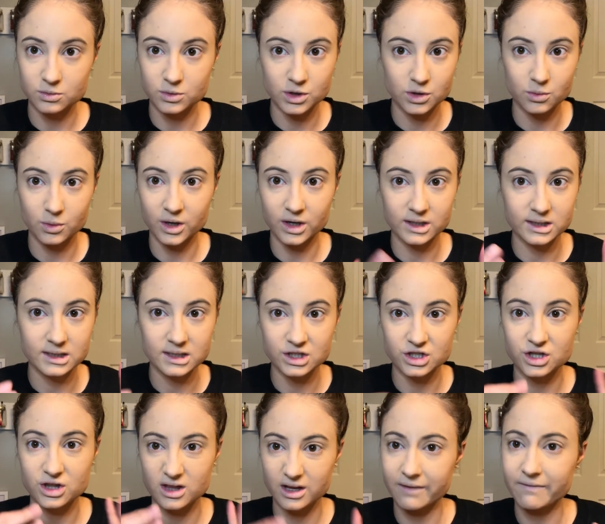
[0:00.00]
When you wear
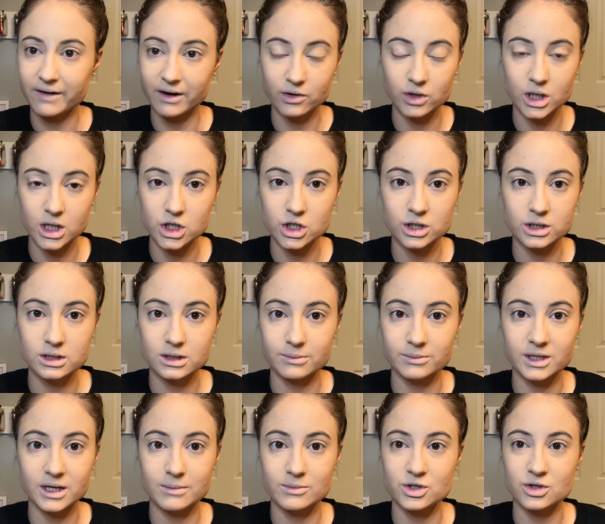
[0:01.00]
such thick foundation,
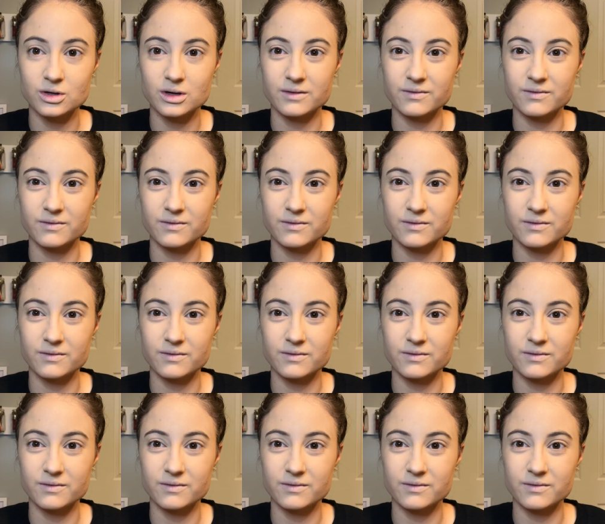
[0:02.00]
sometimes you